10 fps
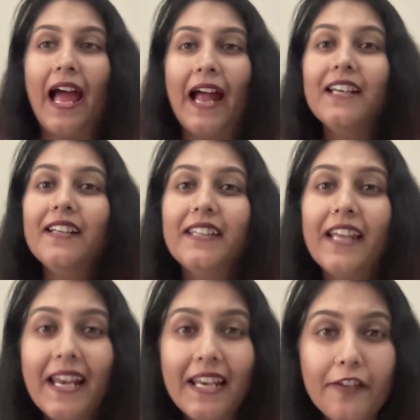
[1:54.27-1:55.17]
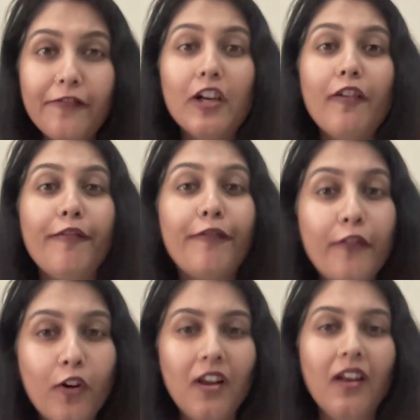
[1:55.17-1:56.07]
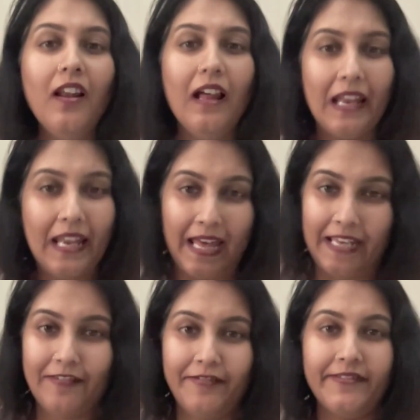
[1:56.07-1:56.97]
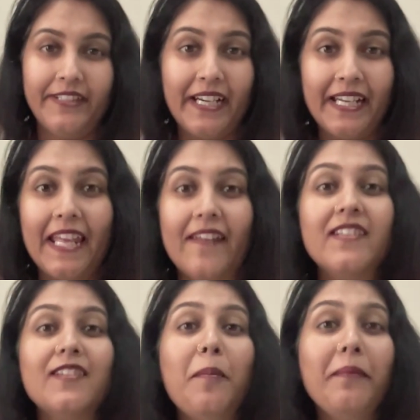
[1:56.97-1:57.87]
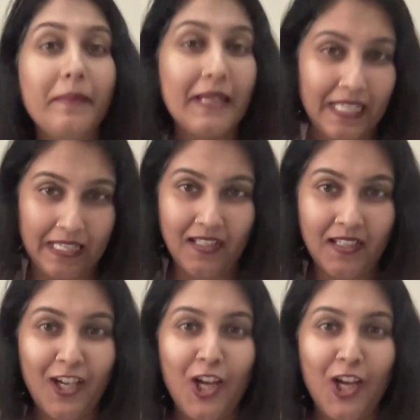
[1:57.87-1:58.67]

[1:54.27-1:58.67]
and they lived a full life that gave some meaning.